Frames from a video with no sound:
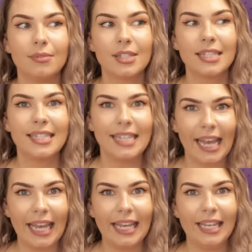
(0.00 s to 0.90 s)

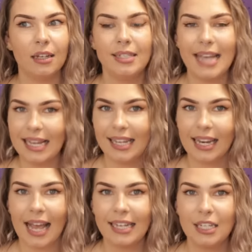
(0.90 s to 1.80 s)
see
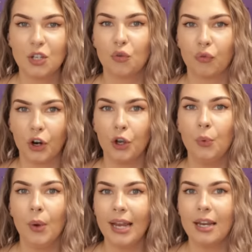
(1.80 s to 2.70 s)
designated
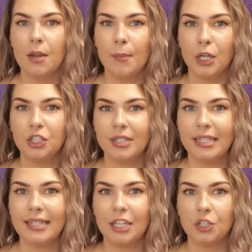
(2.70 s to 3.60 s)
crew in an
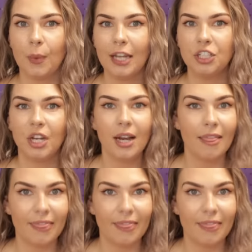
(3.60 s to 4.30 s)
emergency situation,